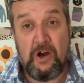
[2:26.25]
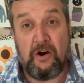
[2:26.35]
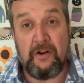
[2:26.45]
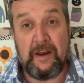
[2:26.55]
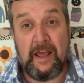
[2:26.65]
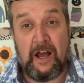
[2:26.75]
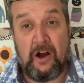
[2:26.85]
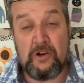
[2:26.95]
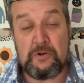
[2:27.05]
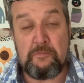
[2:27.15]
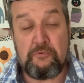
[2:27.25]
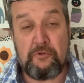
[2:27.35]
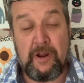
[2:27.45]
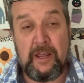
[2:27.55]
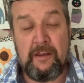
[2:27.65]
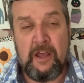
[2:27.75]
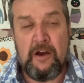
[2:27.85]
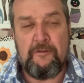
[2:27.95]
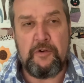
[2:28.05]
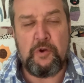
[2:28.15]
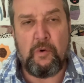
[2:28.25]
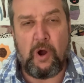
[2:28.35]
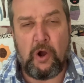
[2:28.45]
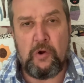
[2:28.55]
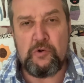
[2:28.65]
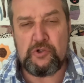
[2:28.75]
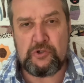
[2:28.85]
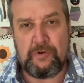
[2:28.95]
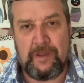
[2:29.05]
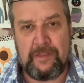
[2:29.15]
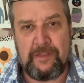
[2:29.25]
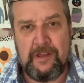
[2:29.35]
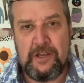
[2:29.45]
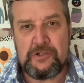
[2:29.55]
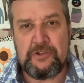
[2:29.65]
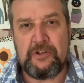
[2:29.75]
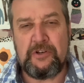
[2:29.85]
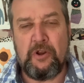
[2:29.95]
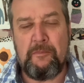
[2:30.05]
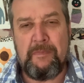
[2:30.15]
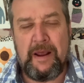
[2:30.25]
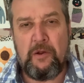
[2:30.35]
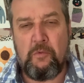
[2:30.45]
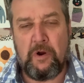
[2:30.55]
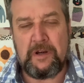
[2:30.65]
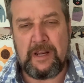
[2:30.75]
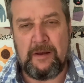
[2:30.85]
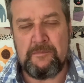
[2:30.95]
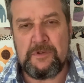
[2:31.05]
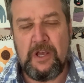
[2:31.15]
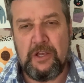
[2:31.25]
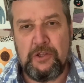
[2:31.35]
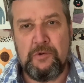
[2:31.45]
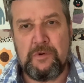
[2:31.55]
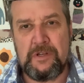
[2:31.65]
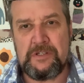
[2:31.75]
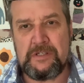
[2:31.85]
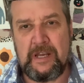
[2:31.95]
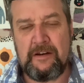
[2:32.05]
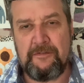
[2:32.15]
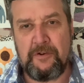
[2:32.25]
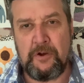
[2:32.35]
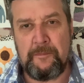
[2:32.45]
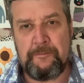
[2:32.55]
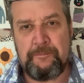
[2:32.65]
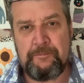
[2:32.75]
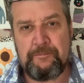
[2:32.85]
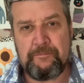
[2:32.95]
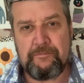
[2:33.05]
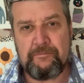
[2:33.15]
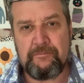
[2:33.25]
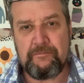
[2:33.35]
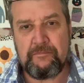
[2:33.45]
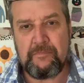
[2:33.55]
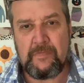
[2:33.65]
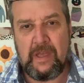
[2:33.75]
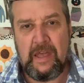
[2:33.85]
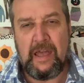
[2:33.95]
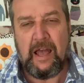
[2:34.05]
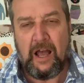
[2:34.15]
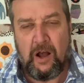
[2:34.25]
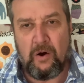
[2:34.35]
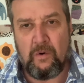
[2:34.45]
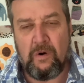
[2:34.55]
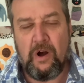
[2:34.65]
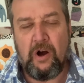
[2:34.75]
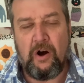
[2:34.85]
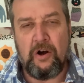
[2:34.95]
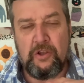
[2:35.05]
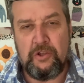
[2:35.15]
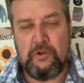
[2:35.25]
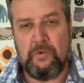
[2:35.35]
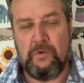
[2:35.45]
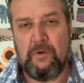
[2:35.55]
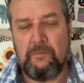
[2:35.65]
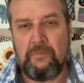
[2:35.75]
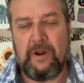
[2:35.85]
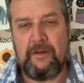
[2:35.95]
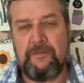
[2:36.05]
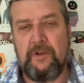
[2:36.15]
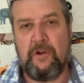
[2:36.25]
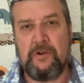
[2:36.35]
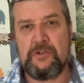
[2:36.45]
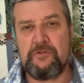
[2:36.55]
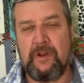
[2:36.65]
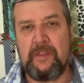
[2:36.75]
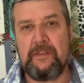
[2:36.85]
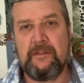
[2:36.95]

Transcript: on how to pray for your own strength so that no matter what comes, you can stand firm. How are you praying for your own strength?